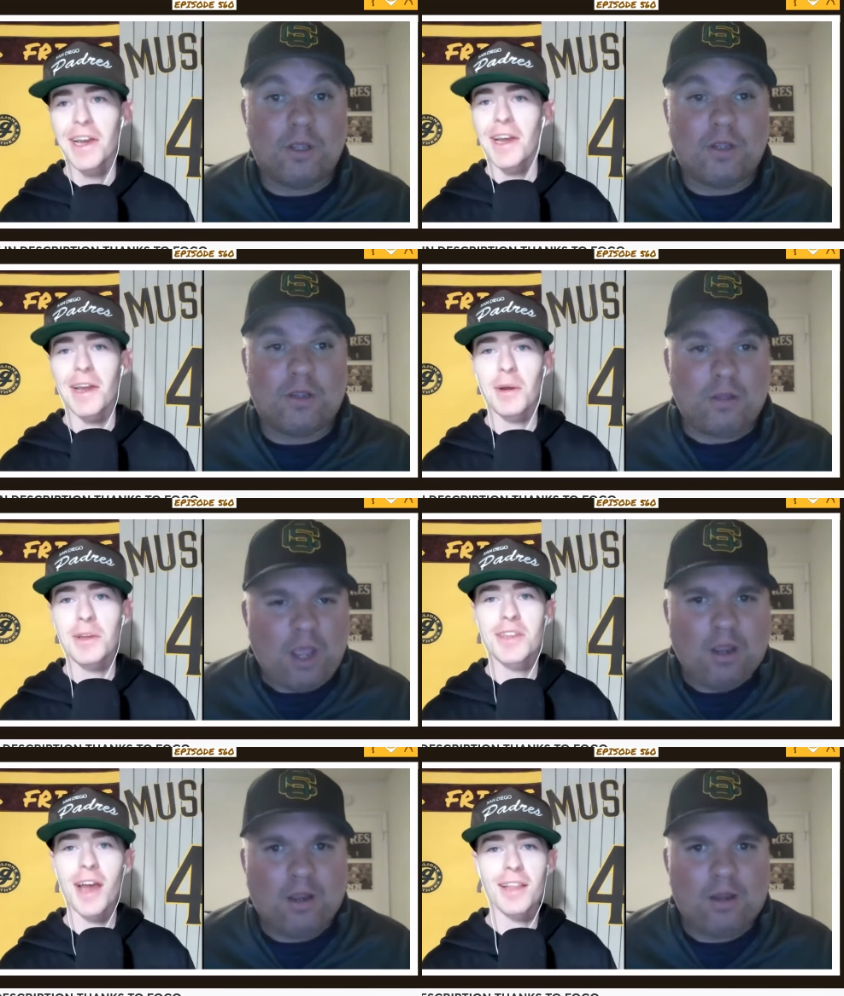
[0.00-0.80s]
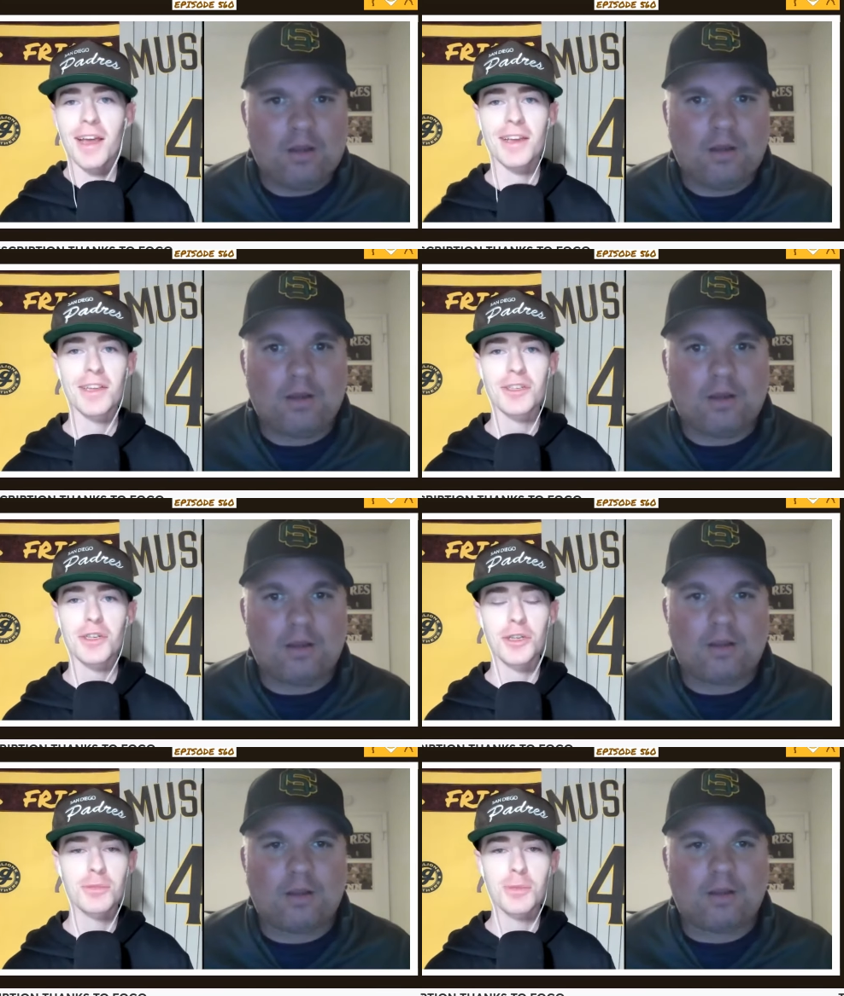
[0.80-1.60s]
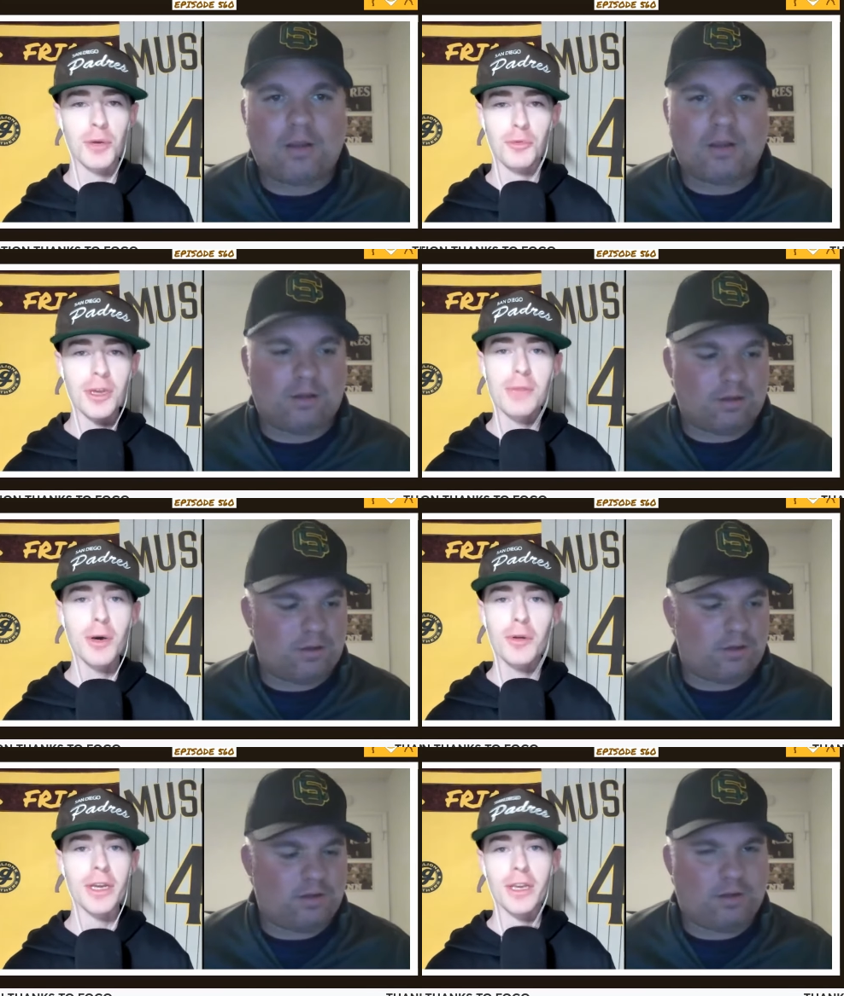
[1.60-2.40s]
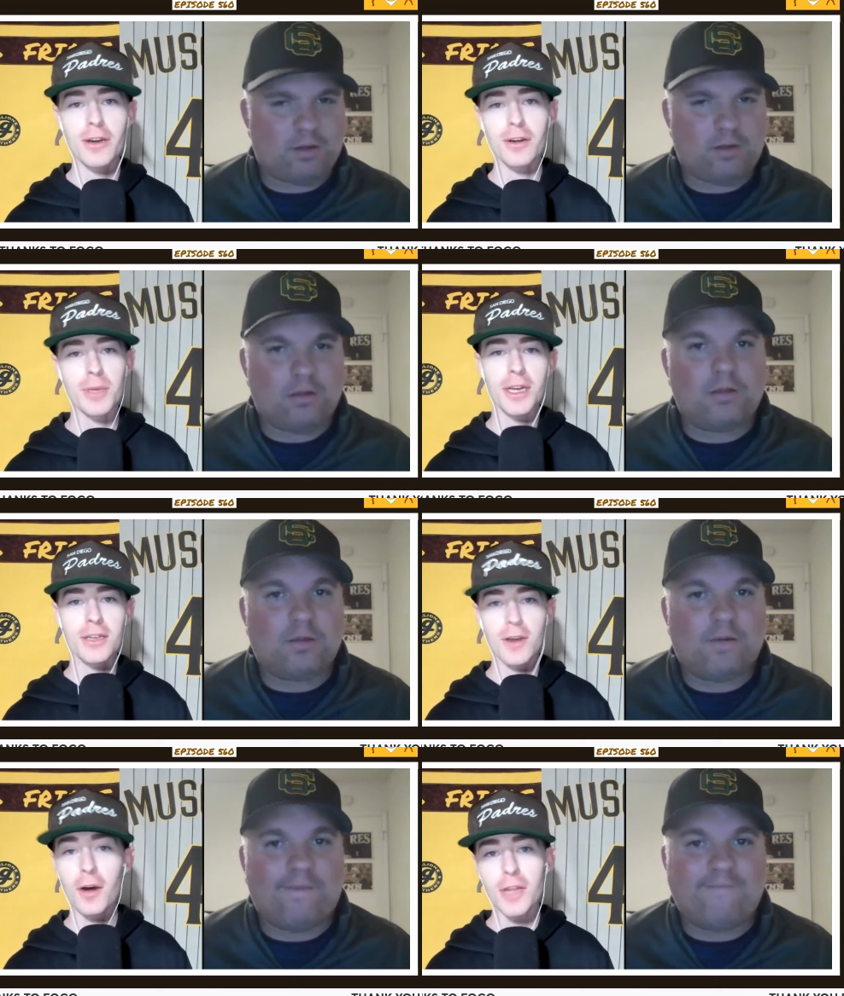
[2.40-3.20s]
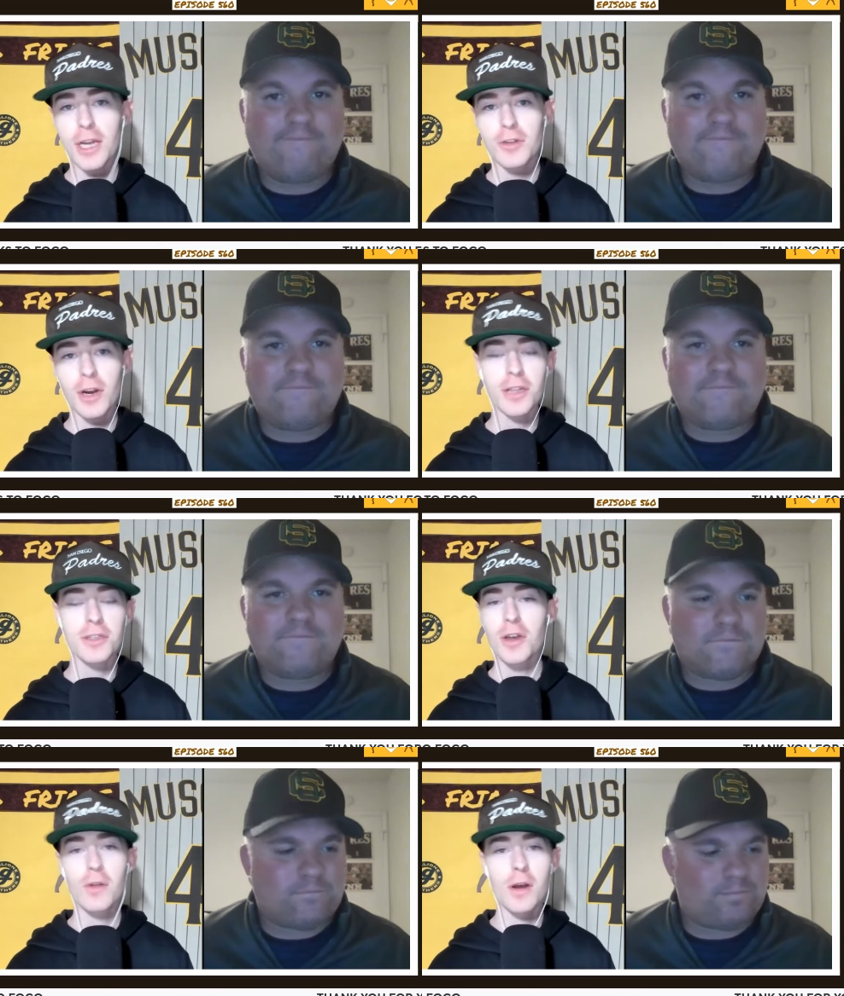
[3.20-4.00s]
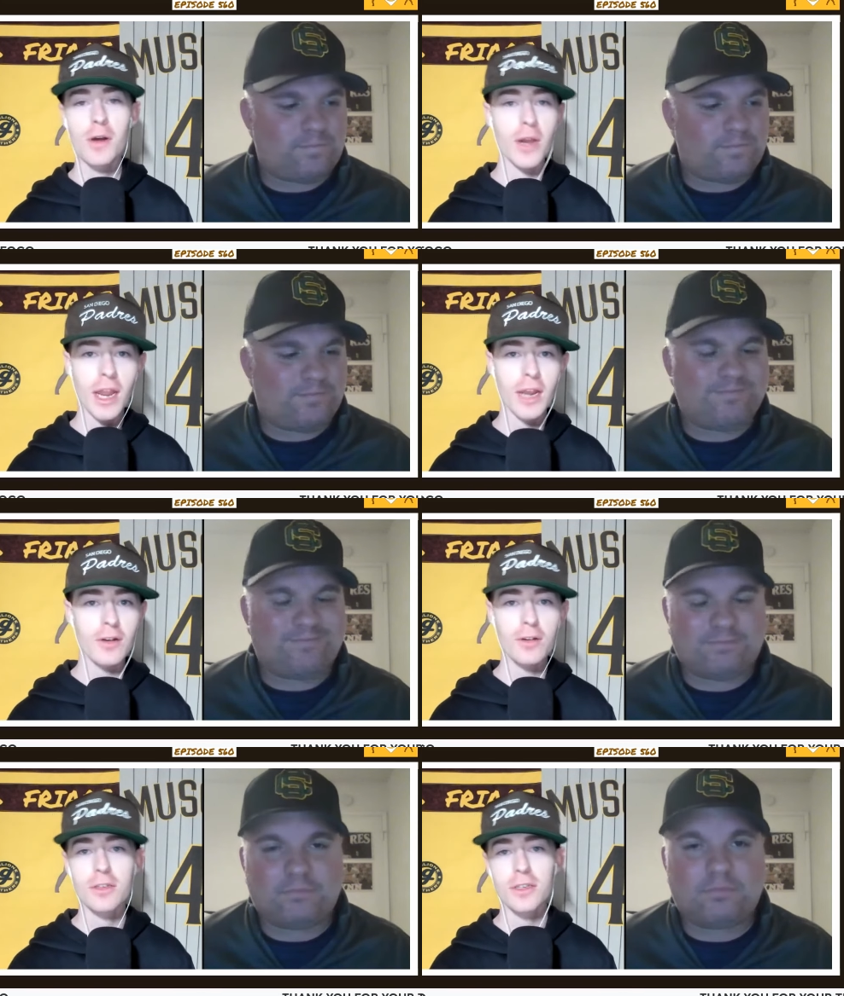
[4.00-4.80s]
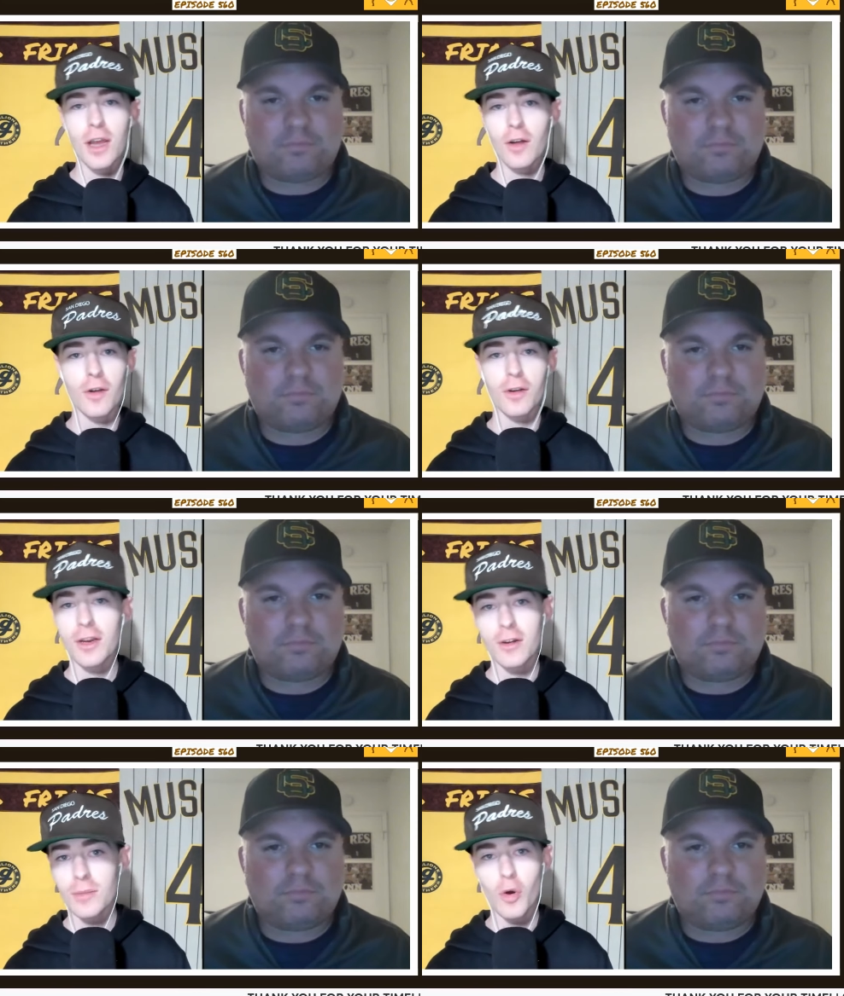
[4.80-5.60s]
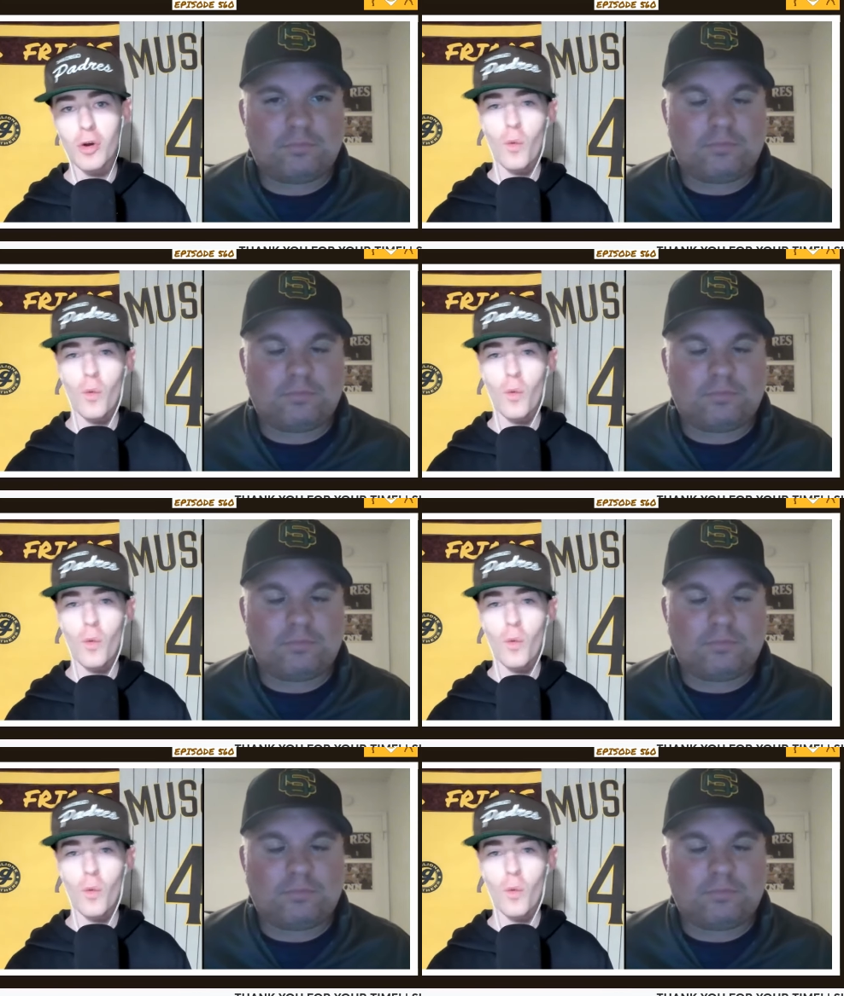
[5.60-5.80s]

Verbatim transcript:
Speaker 1: it, it's yeah. not like this should just be a rebuilding year because oh they traded Soto and Hader and Snell aren't here anymore.